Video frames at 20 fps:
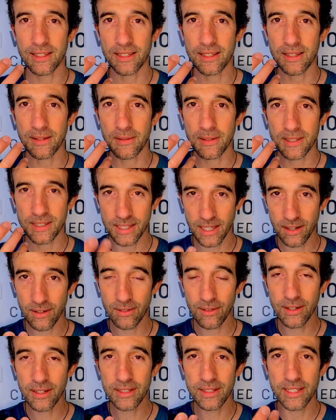
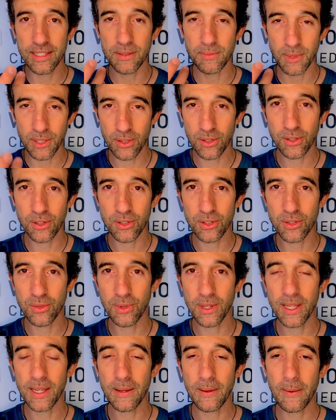
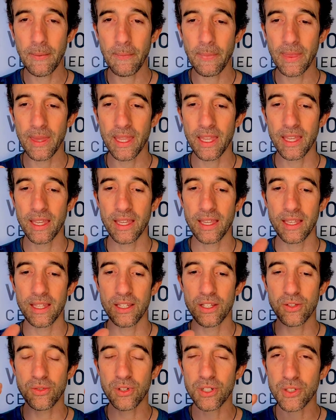mitochondria,
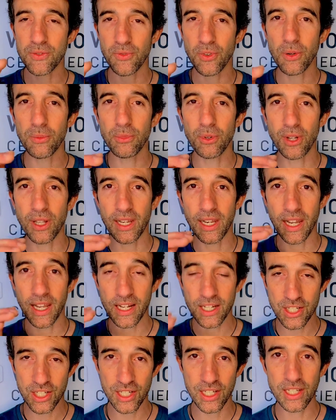transform the
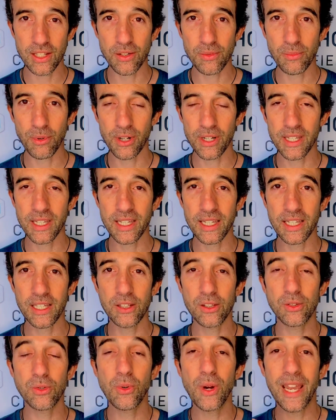energy in your body
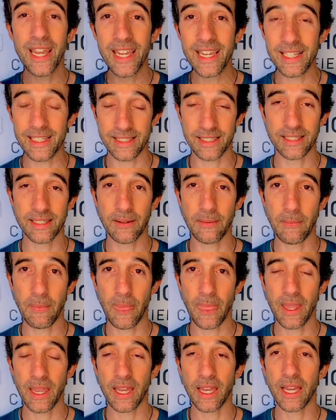into heat.
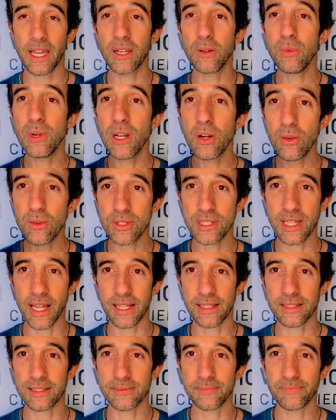And we lose
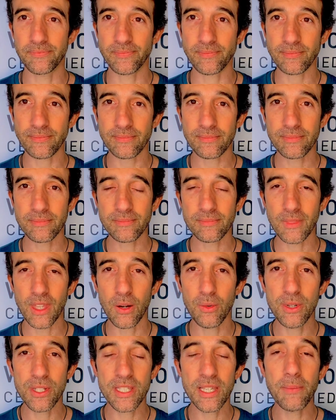that.
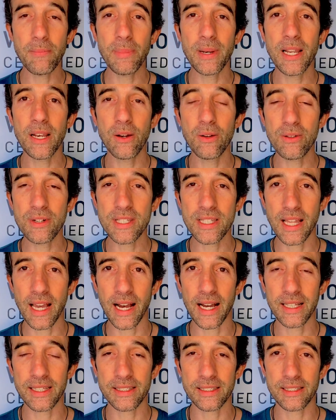We simply lose
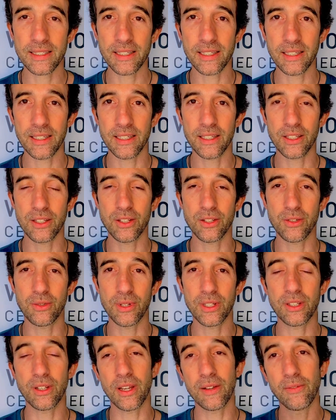that
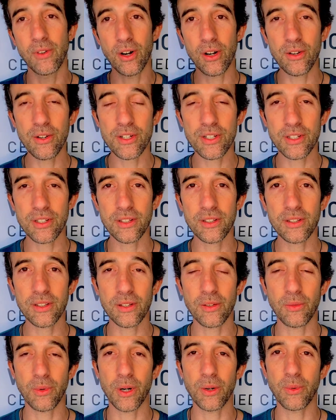during the evolution
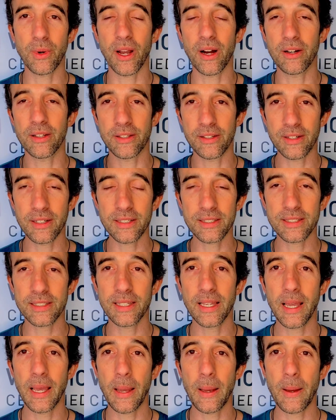when we are adults
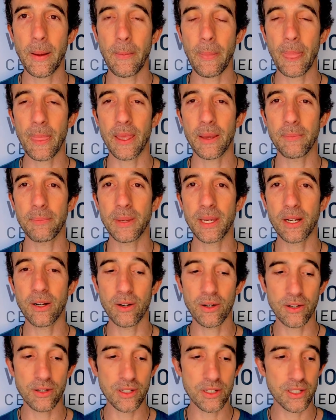
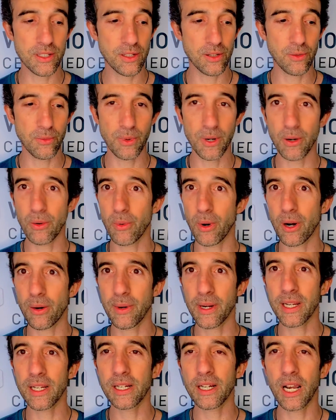because we're
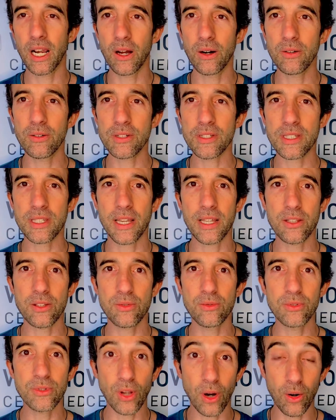wearing clothes and
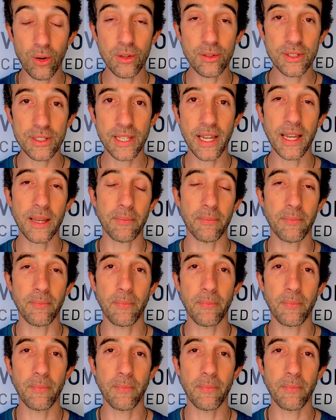suit all the time.